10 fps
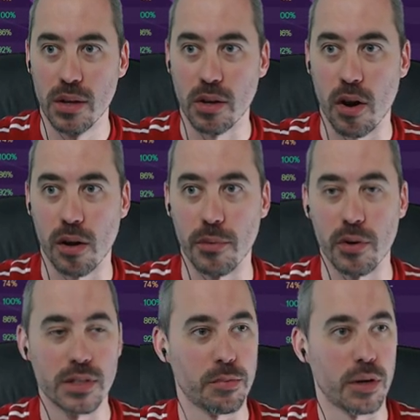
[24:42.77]
Cargabo
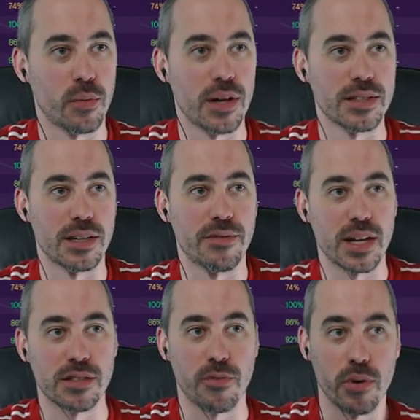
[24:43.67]
has played well as an
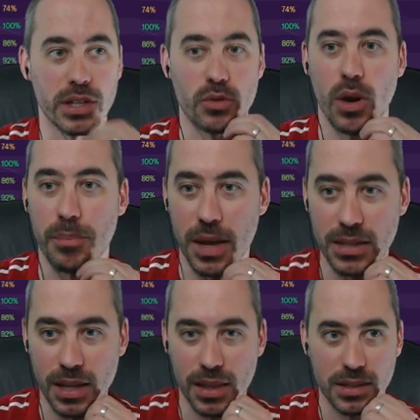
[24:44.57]
advanced forward. He's quite
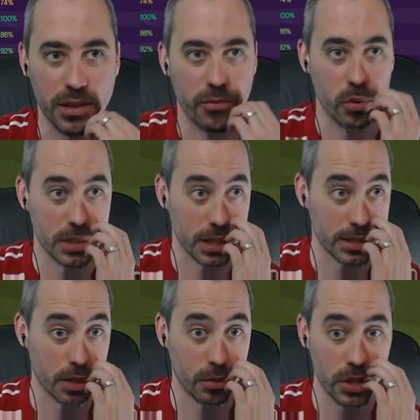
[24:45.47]
pacey. I think it's like 14
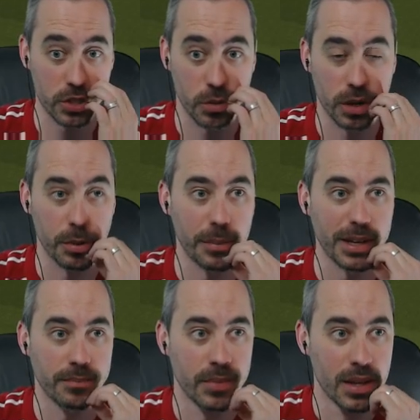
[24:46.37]
acceleration. We're going to put him in.